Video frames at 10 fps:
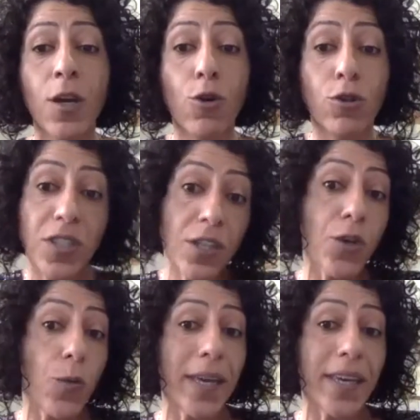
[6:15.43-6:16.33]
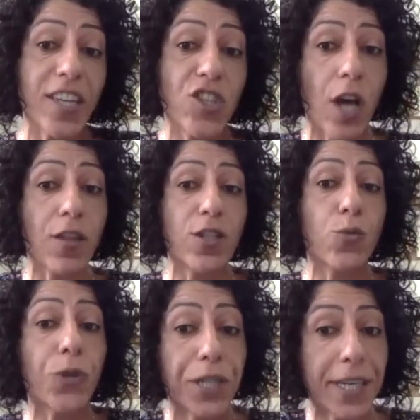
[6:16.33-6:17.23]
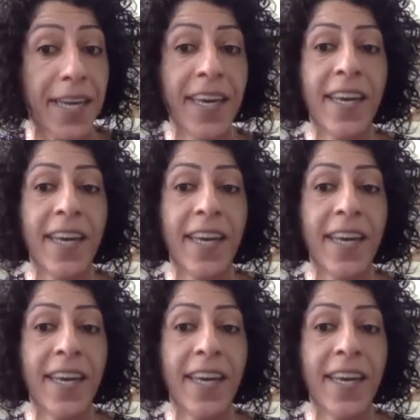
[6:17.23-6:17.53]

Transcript: continuing each other's work.